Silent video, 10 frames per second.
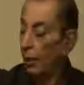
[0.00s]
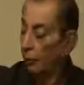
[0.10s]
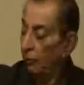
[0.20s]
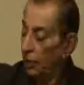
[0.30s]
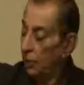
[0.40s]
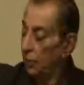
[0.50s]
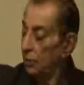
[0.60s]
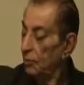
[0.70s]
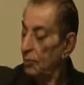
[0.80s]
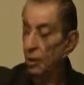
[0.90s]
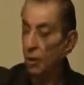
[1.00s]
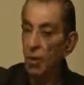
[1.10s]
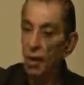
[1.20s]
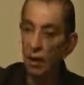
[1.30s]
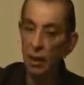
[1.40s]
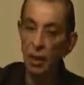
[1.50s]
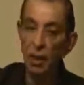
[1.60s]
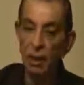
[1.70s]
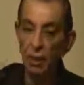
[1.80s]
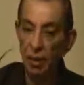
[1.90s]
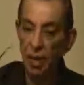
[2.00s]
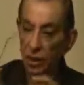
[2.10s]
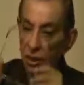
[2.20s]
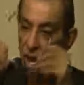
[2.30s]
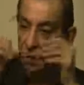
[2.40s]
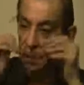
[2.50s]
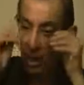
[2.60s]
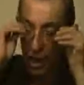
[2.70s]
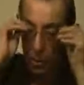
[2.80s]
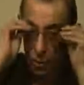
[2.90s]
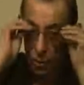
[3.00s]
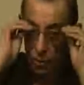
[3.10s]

For stomach, the best exercise